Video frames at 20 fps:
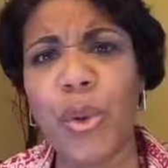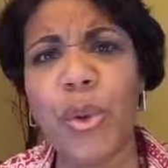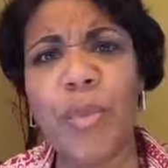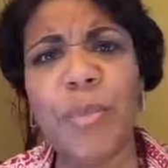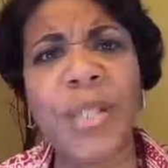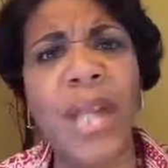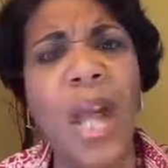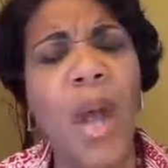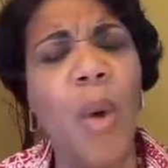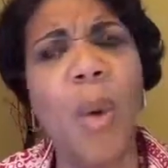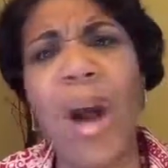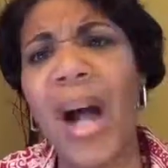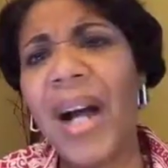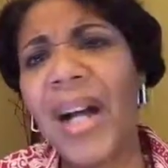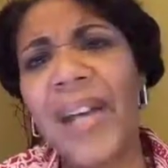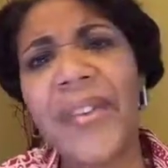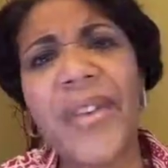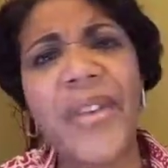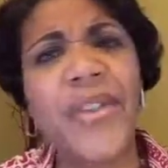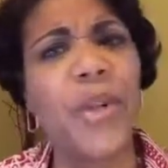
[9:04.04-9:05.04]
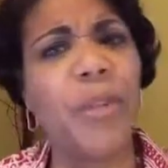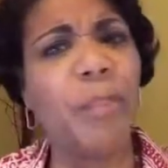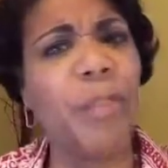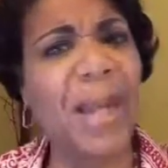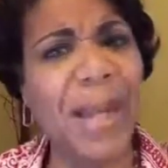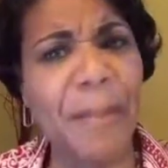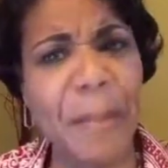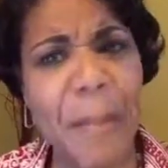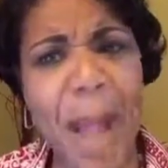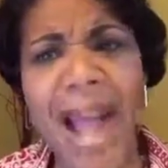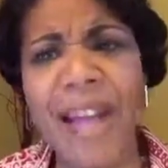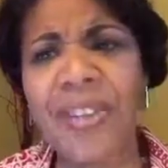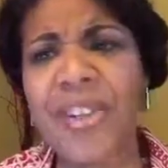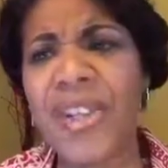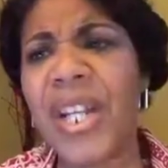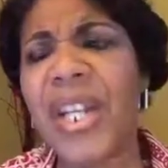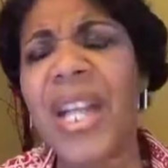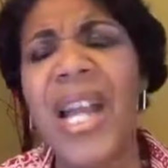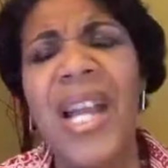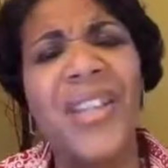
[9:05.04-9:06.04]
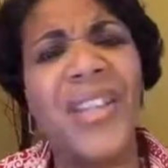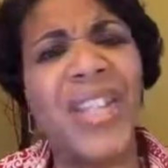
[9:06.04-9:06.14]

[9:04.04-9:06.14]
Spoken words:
groups while others are being passionate.